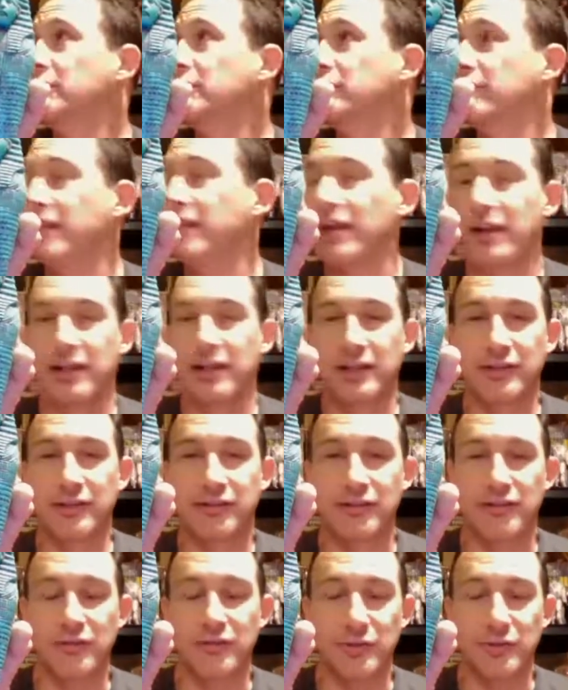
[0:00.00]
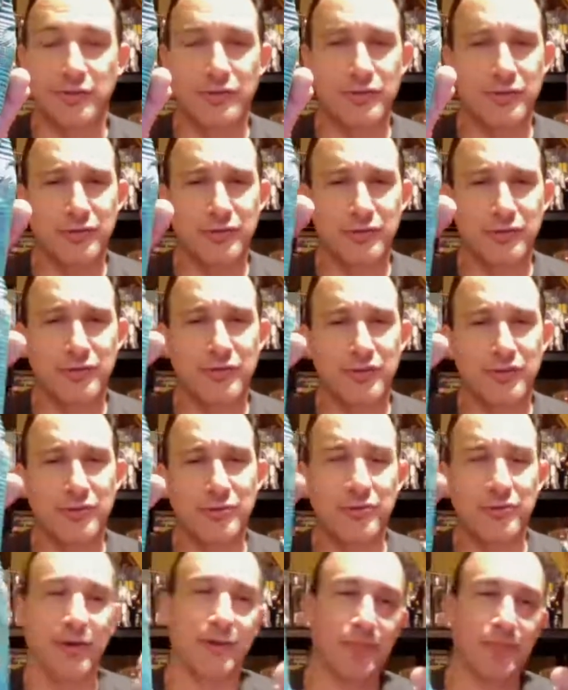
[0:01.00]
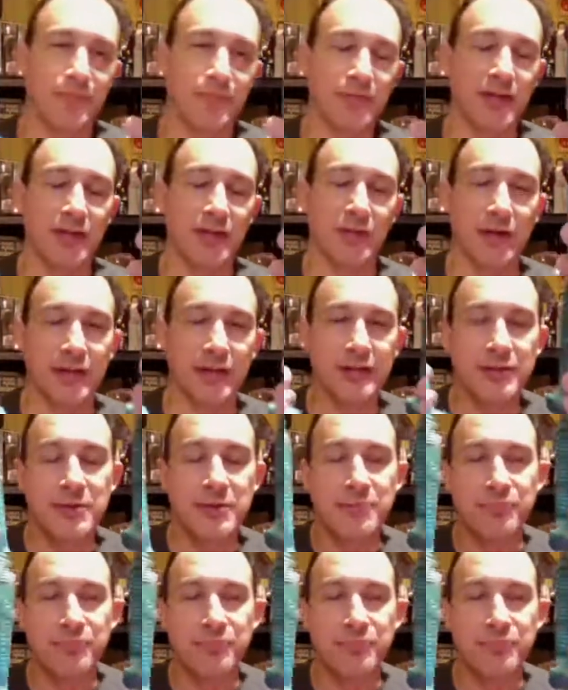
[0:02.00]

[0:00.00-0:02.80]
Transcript: Where the hell is he? Should we show him? Well, anyway.